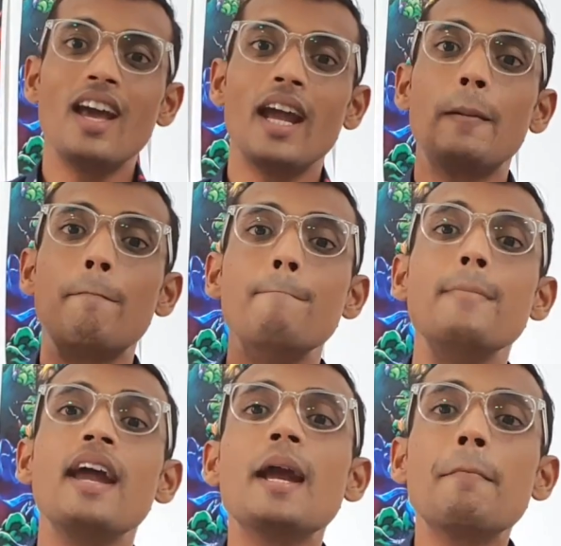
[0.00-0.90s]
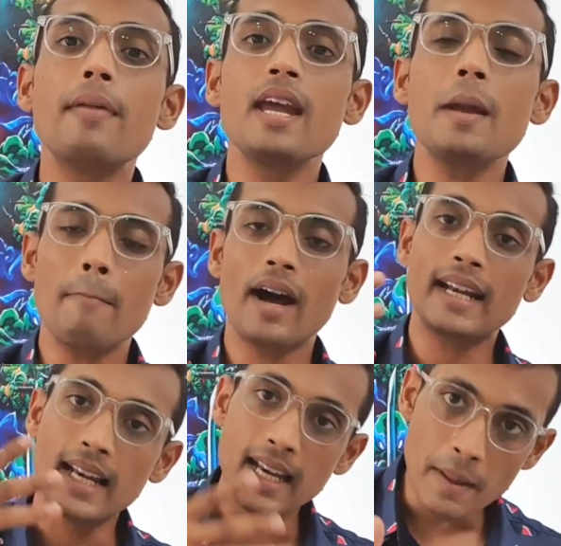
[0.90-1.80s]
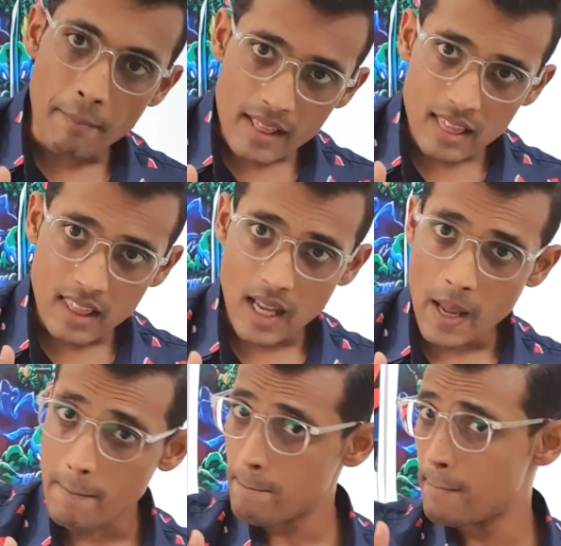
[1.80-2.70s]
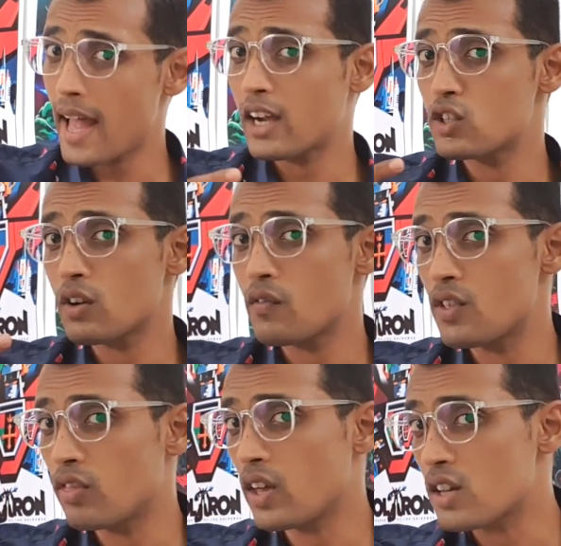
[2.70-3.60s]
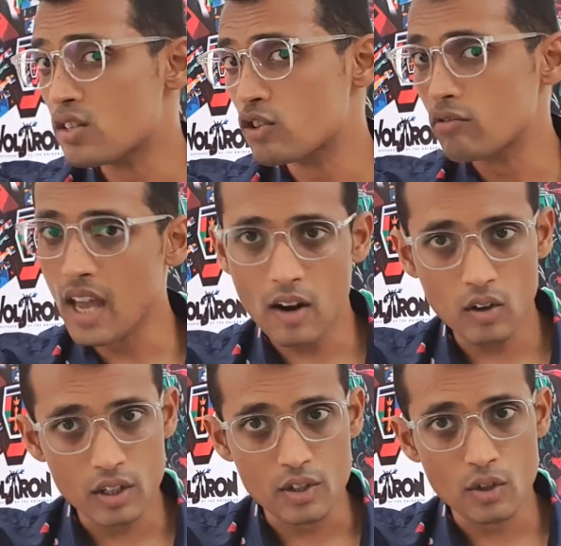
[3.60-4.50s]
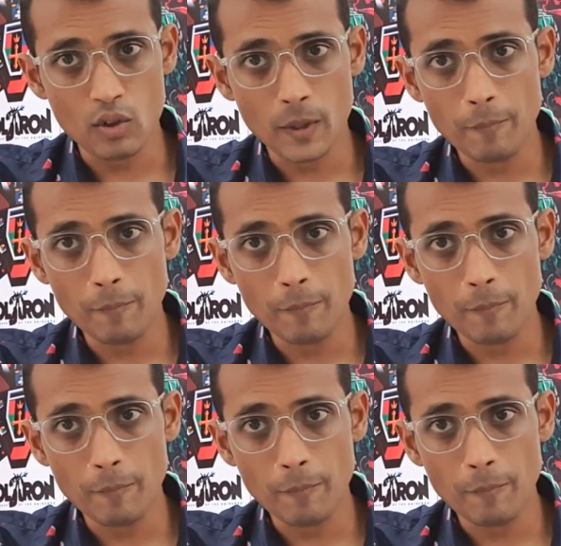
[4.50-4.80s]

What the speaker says: it might limit the impact of the things that you cannot control.